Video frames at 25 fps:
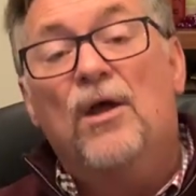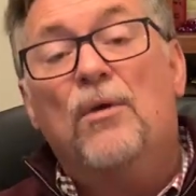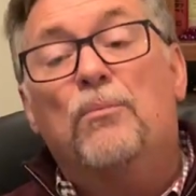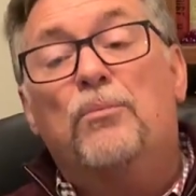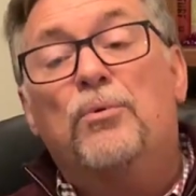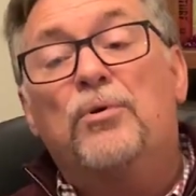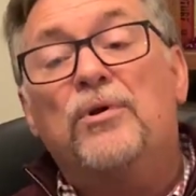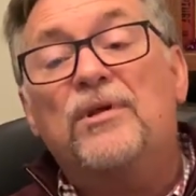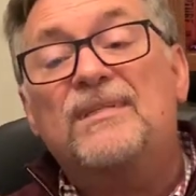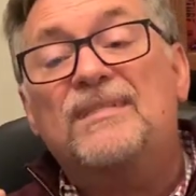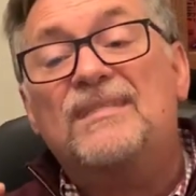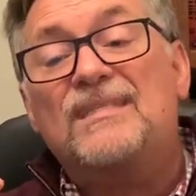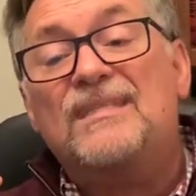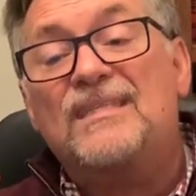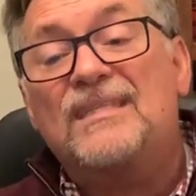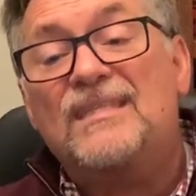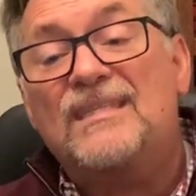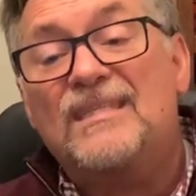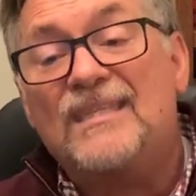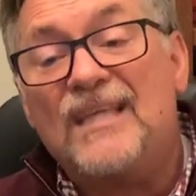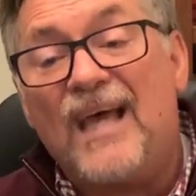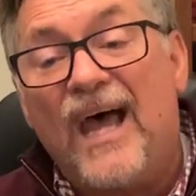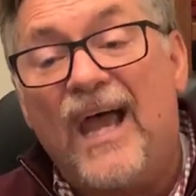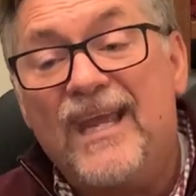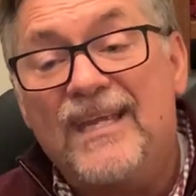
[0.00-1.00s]

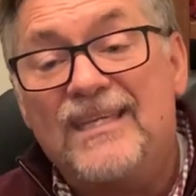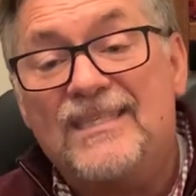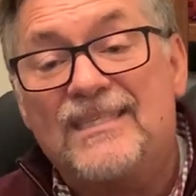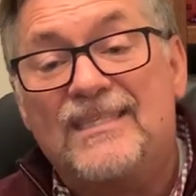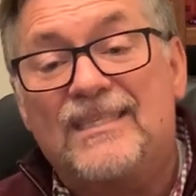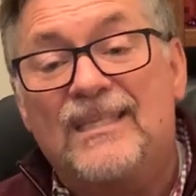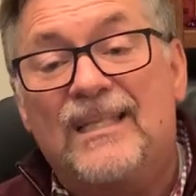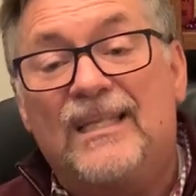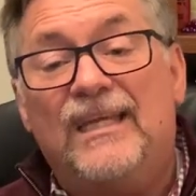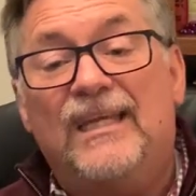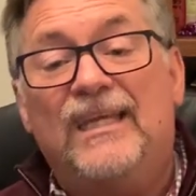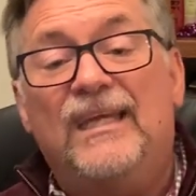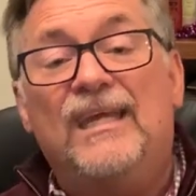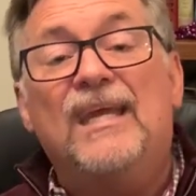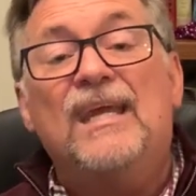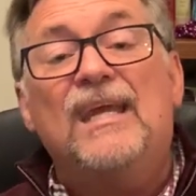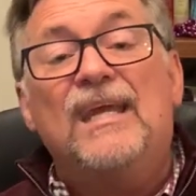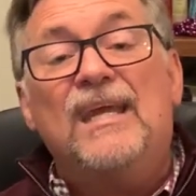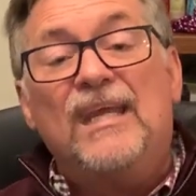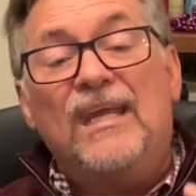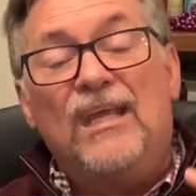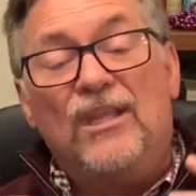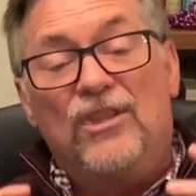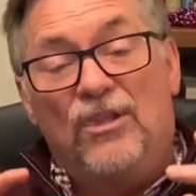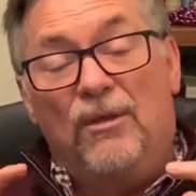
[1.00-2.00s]
precisely
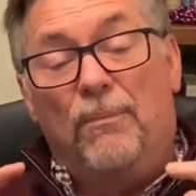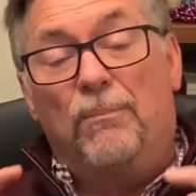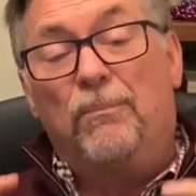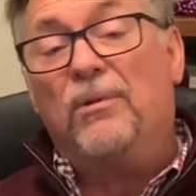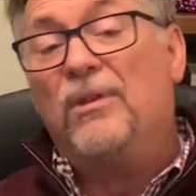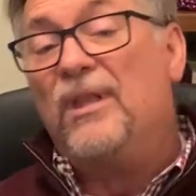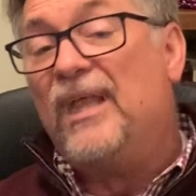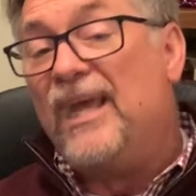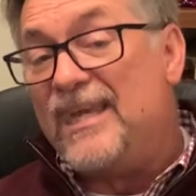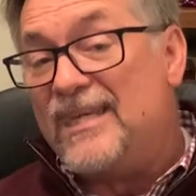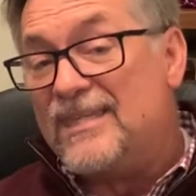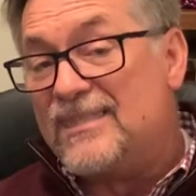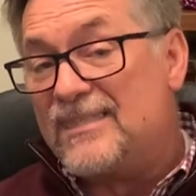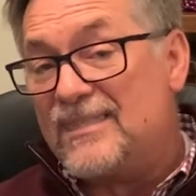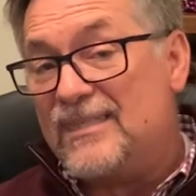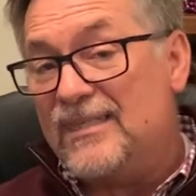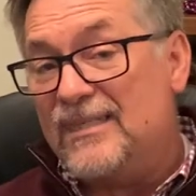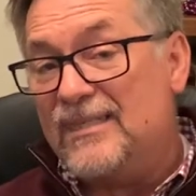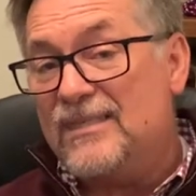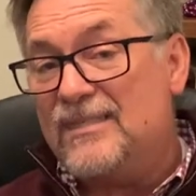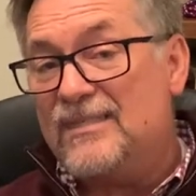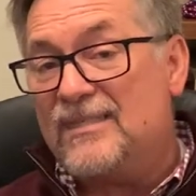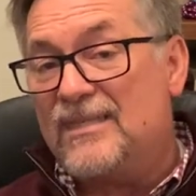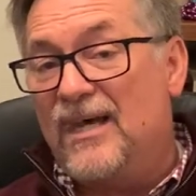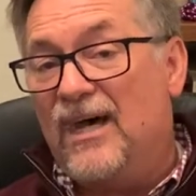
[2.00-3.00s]
in the
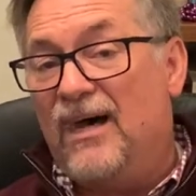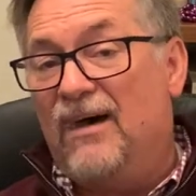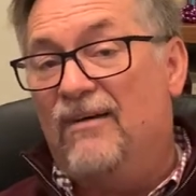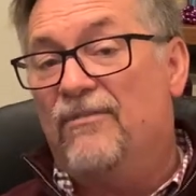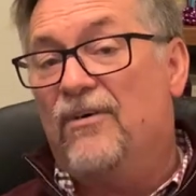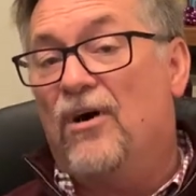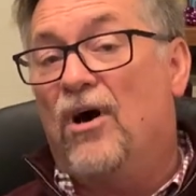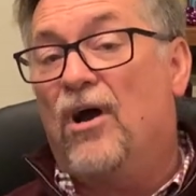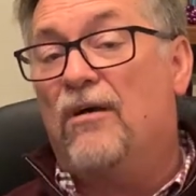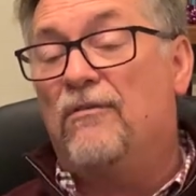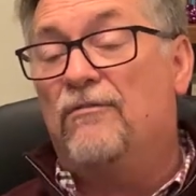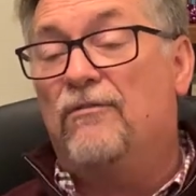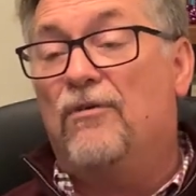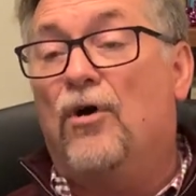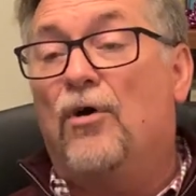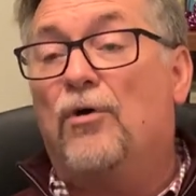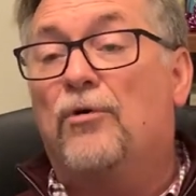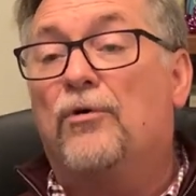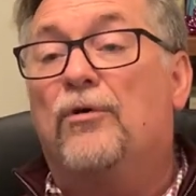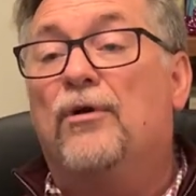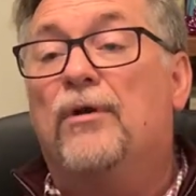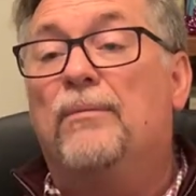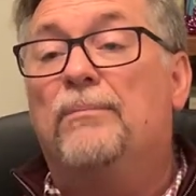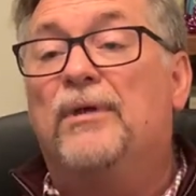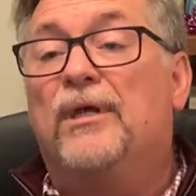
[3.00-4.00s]
places of our
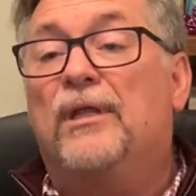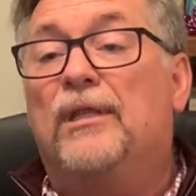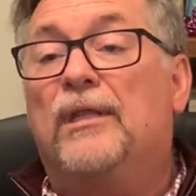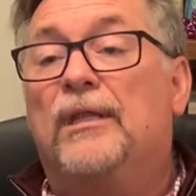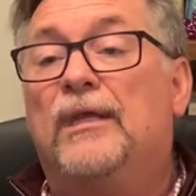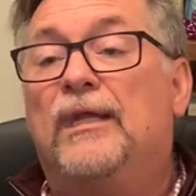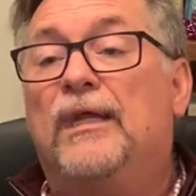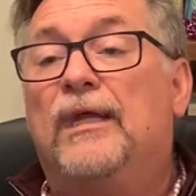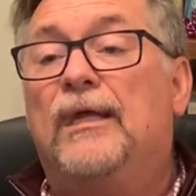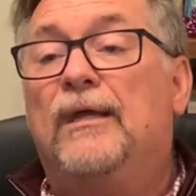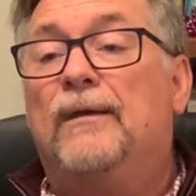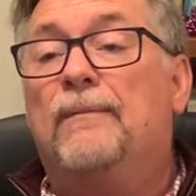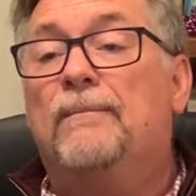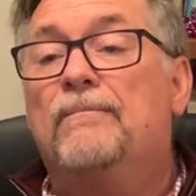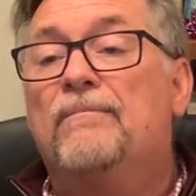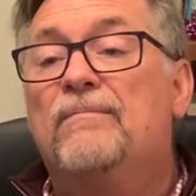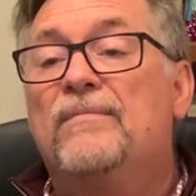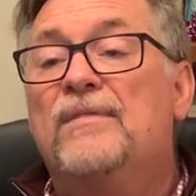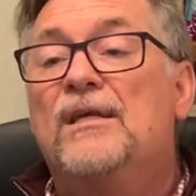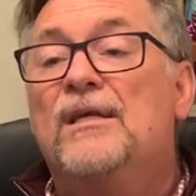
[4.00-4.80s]
vulnerability.